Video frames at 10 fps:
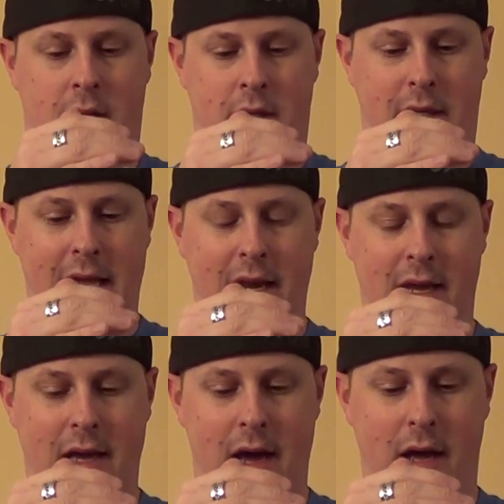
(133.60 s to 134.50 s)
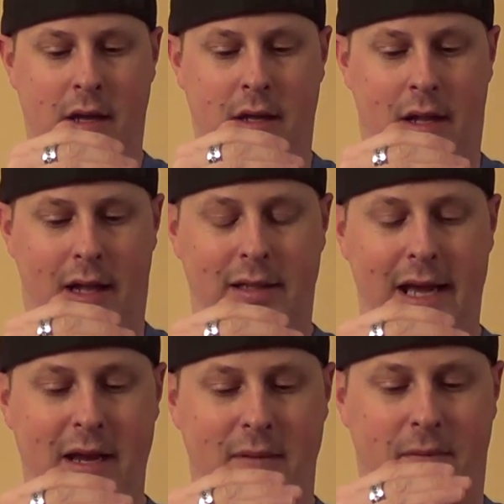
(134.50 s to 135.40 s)
You're getting a
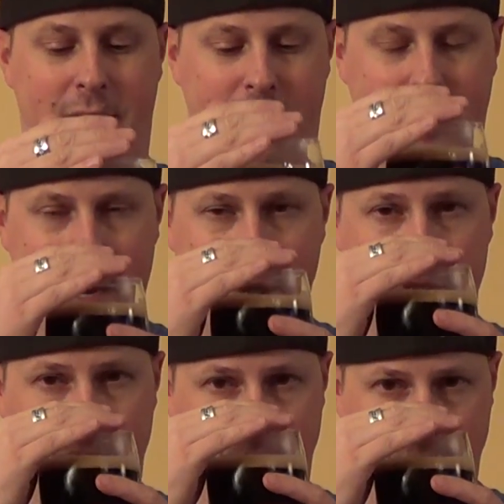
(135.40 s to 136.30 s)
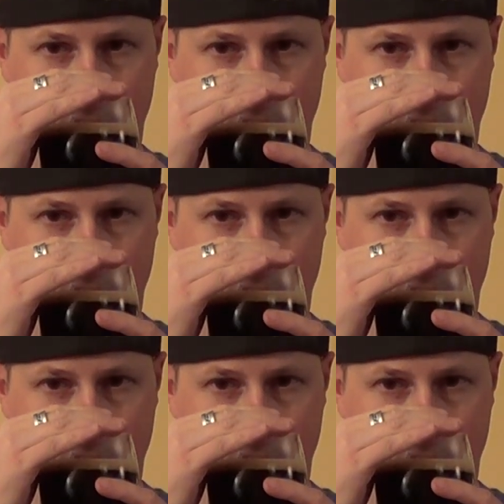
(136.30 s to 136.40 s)
light, fresh,